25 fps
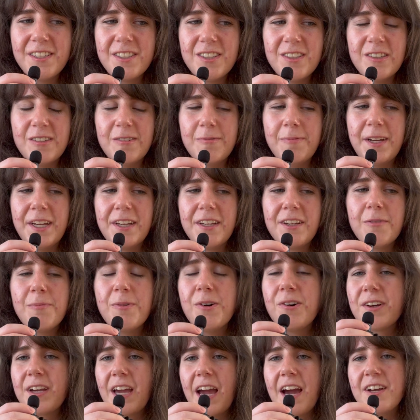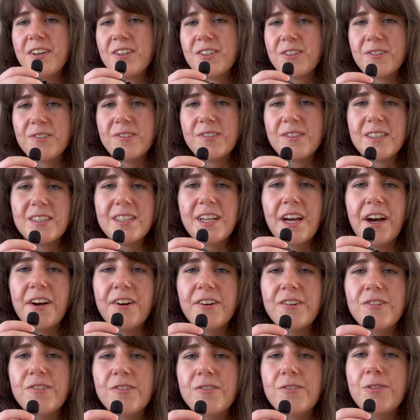to make a more casual
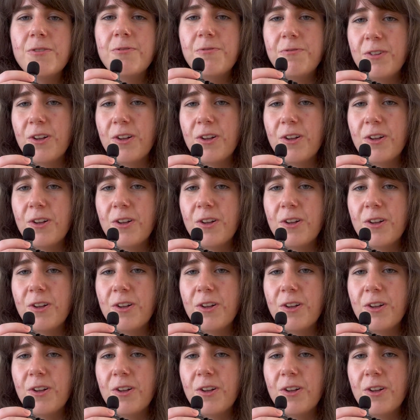style